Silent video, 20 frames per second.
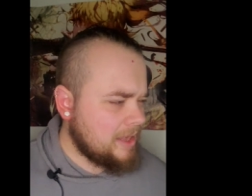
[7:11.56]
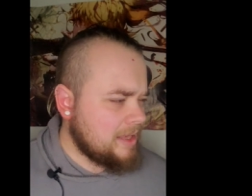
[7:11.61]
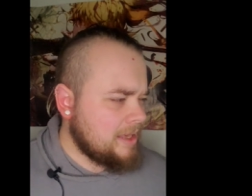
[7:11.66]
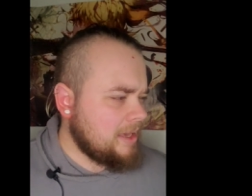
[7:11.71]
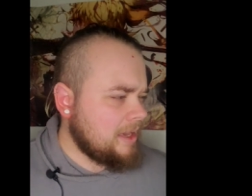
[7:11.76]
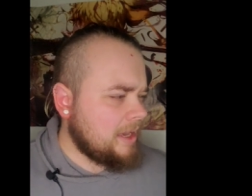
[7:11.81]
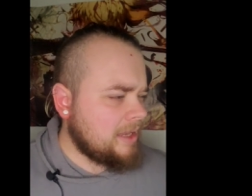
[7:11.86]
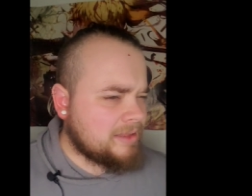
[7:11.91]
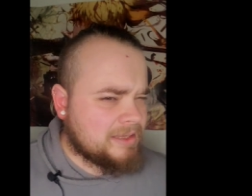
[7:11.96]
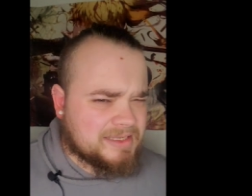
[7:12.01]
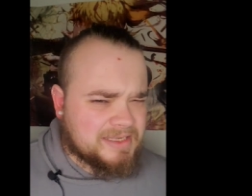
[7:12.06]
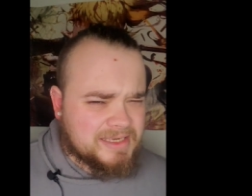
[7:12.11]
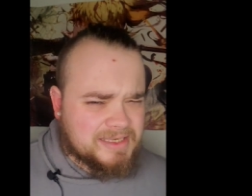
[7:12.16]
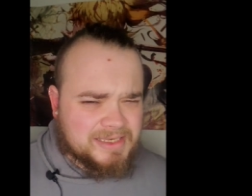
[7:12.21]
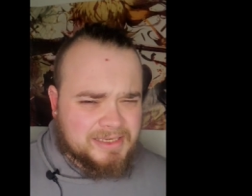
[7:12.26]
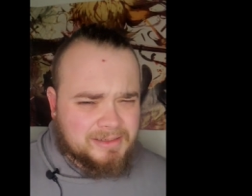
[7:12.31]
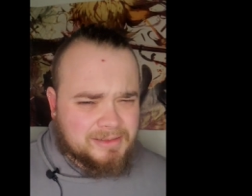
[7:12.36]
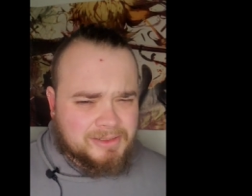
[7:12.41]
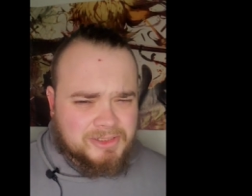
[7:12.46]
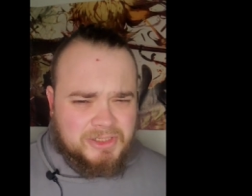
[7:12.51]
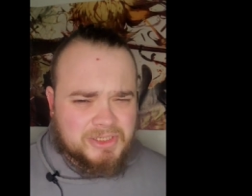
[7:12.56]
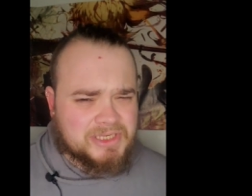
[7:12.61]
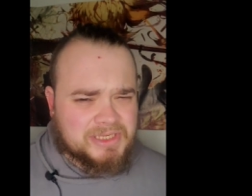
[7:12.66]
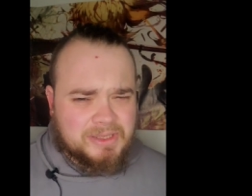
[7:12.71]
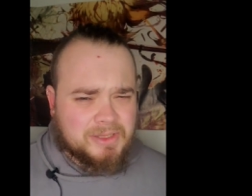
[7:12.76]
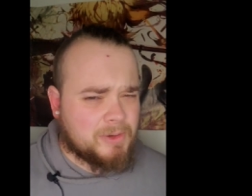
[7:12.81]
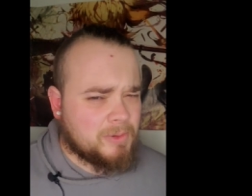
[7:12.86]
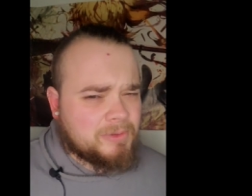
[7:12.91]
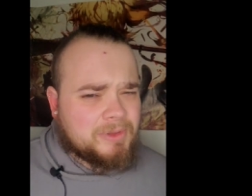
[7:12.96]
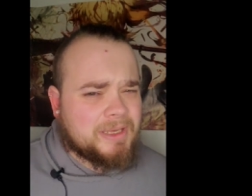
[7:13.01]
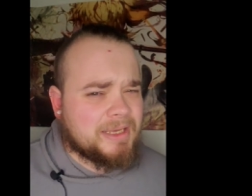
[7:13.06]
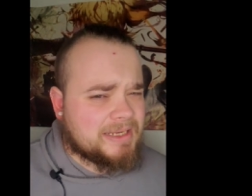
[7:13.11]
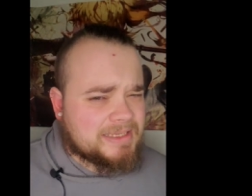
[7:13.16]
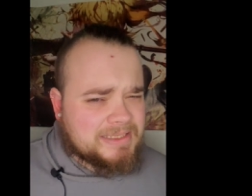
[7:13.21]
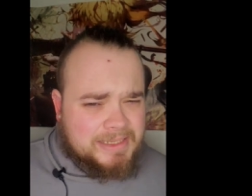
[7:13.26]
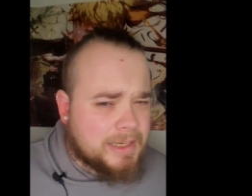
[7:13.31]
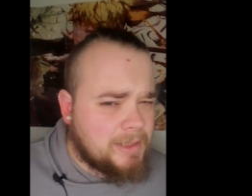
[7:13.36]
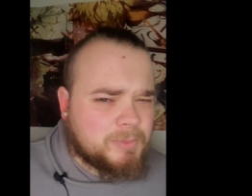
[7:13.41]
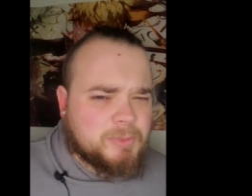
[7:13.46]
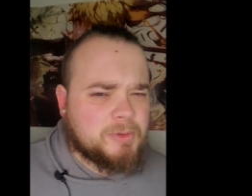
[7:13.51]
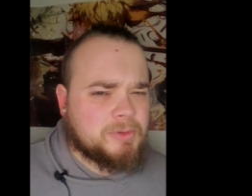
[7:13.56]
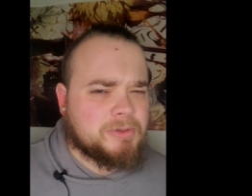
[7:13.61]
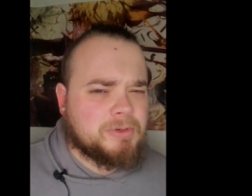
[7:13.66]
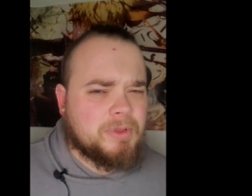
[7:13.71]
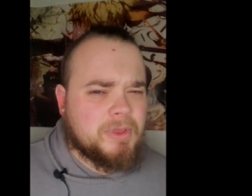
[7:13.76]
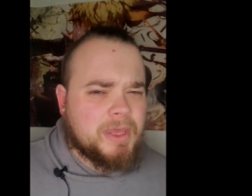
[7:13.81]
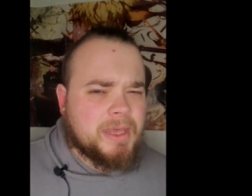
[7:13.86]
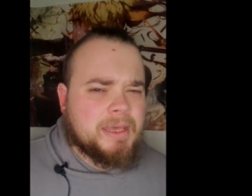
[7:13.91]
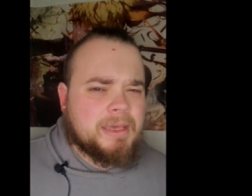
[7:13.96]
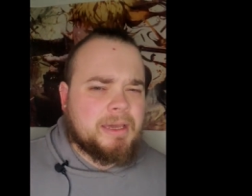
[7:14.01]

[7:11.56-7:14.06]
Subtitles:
And this isn't just the only example.